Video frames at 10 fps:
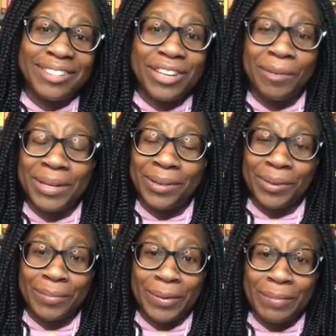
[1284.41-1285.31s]
Tell me a
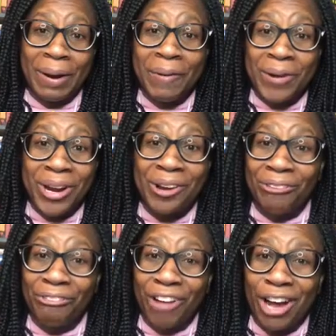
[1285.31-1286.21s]
little bit about where you're
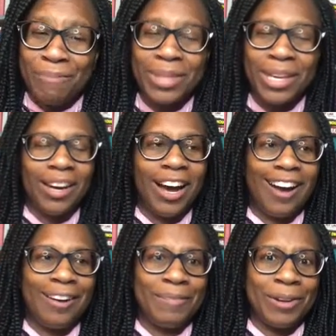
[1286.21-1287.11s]
from
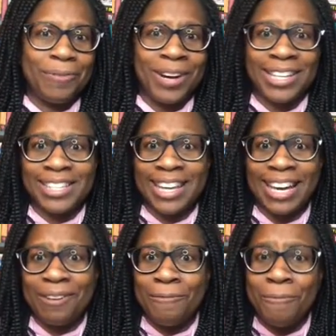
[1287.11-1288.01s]
and what it's like,